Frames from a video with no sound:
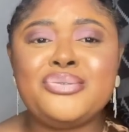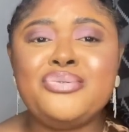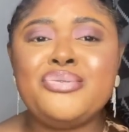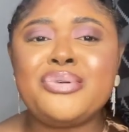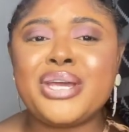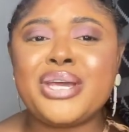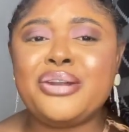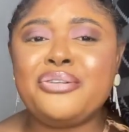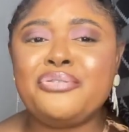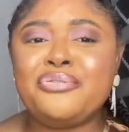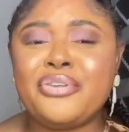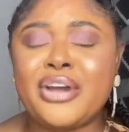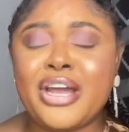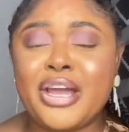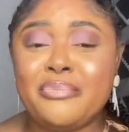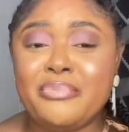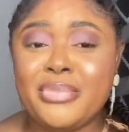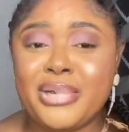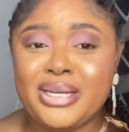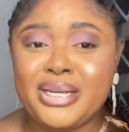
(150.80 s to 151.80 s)
looking for
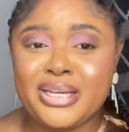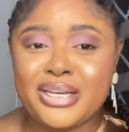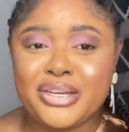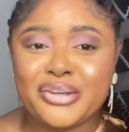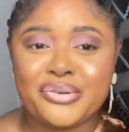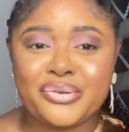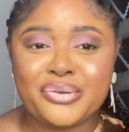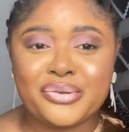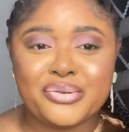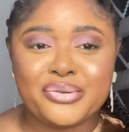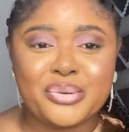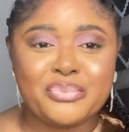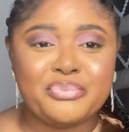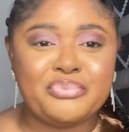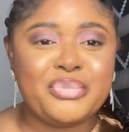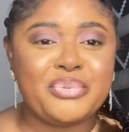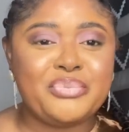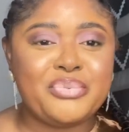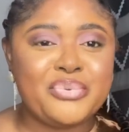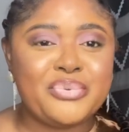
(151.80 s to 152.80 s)
a medication. Some
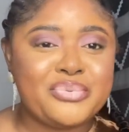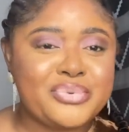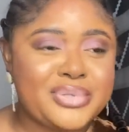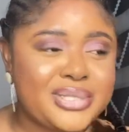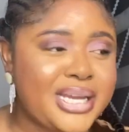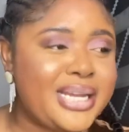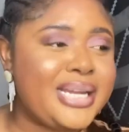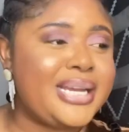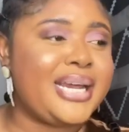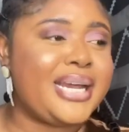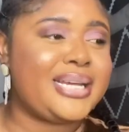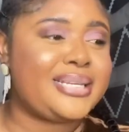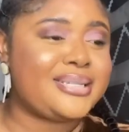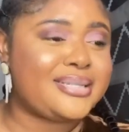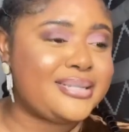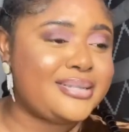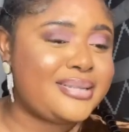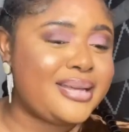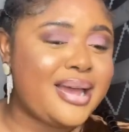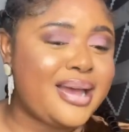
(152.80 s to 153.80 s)
people will say
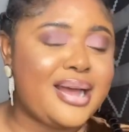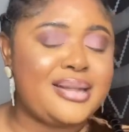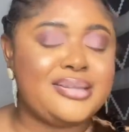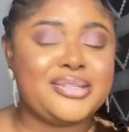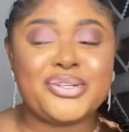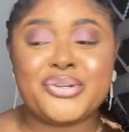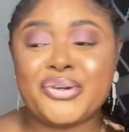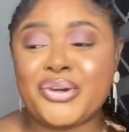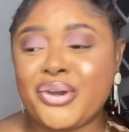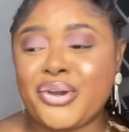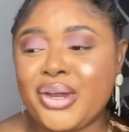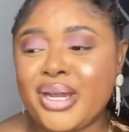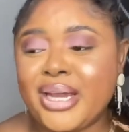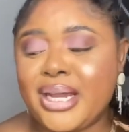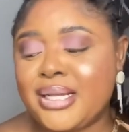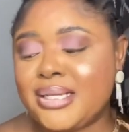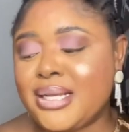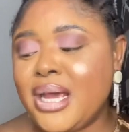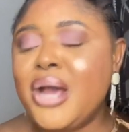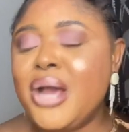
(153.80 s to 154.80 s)
yes, they can cure
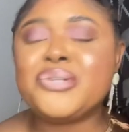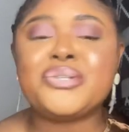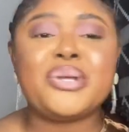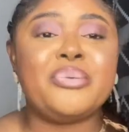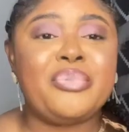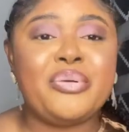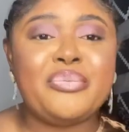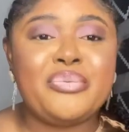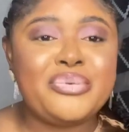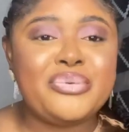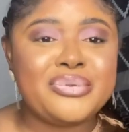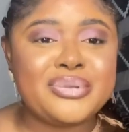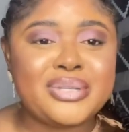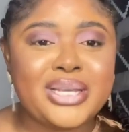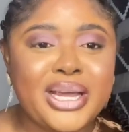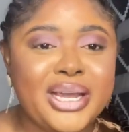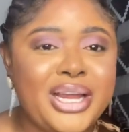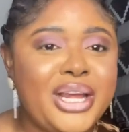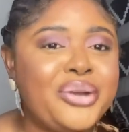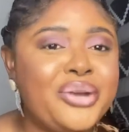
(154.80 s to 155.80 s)
it. Some people will
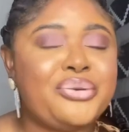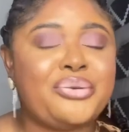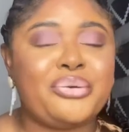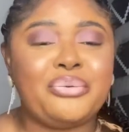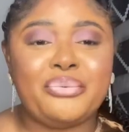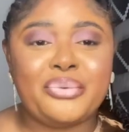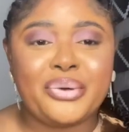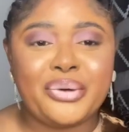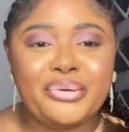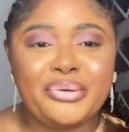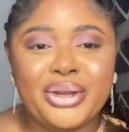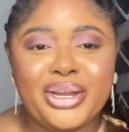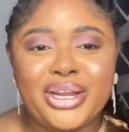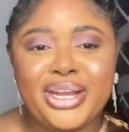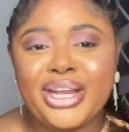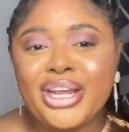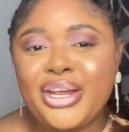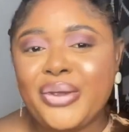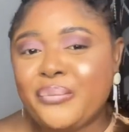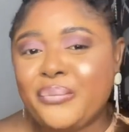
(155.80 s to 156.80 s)
say, don't
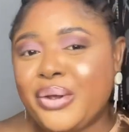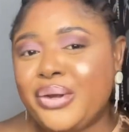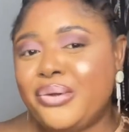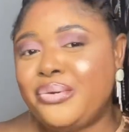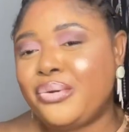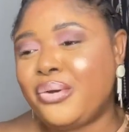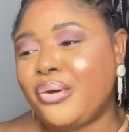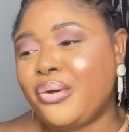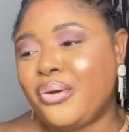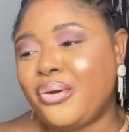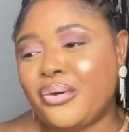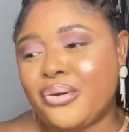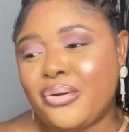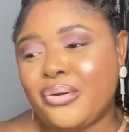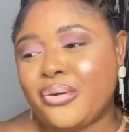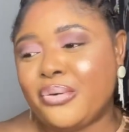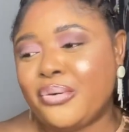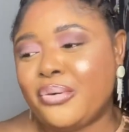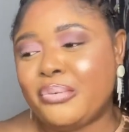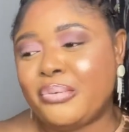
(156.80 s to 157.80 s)
worry, when
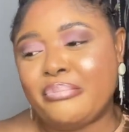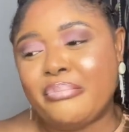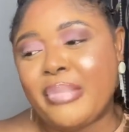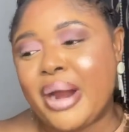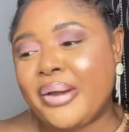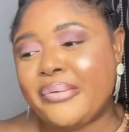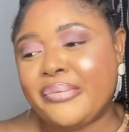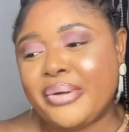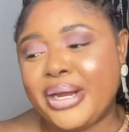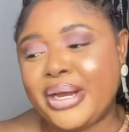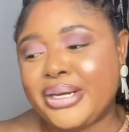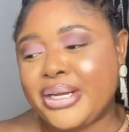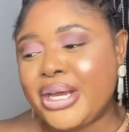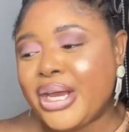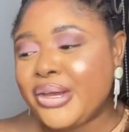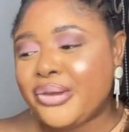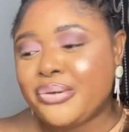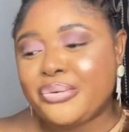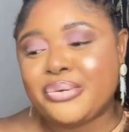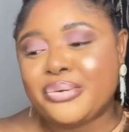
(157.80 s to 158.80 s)
you're married,
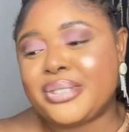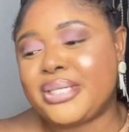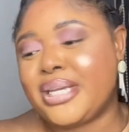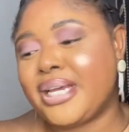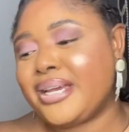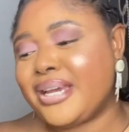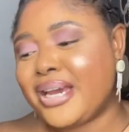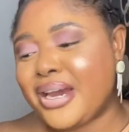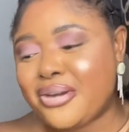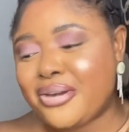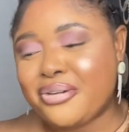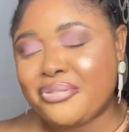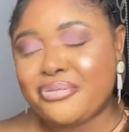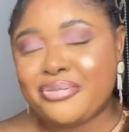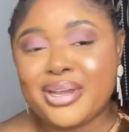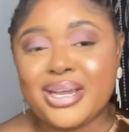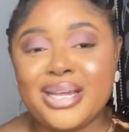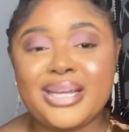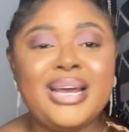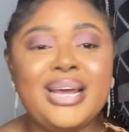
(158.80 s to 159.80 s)
you will take care
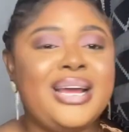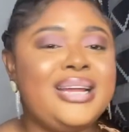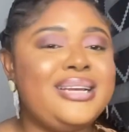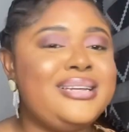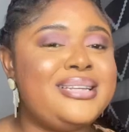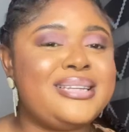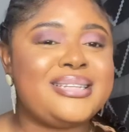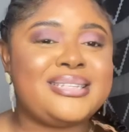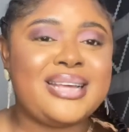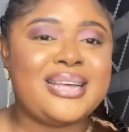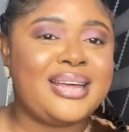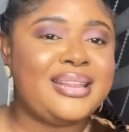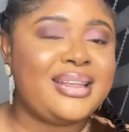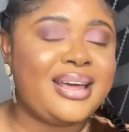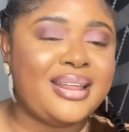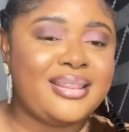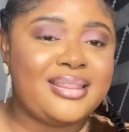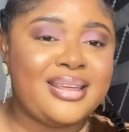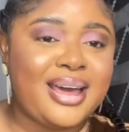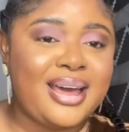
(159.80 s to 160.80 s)
of it. This, that,
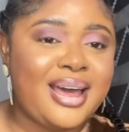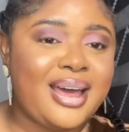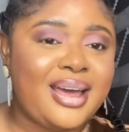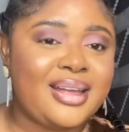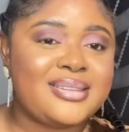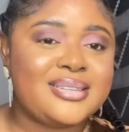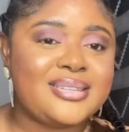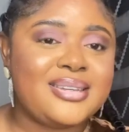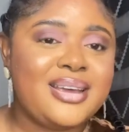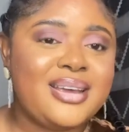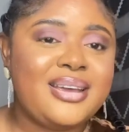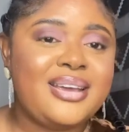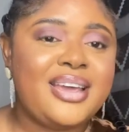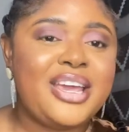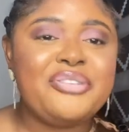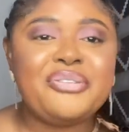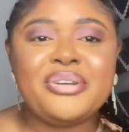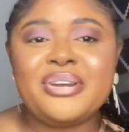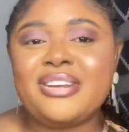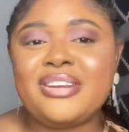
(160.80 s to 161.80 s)
or that.
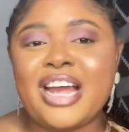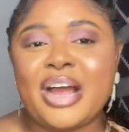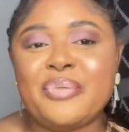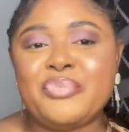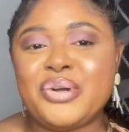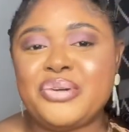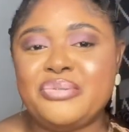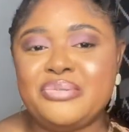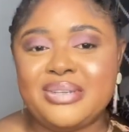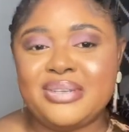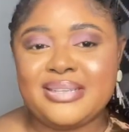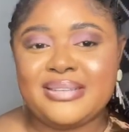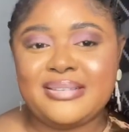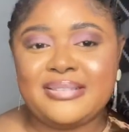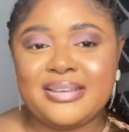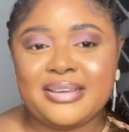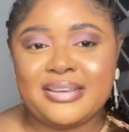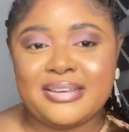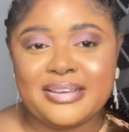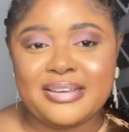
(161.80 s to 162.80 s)
Every day, I'm always
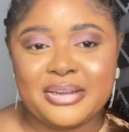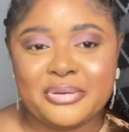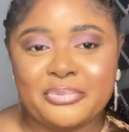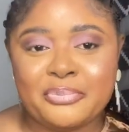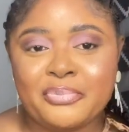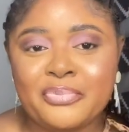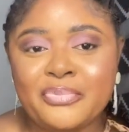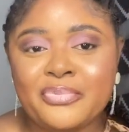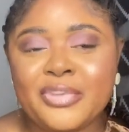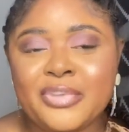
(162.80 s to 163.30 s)
thinking.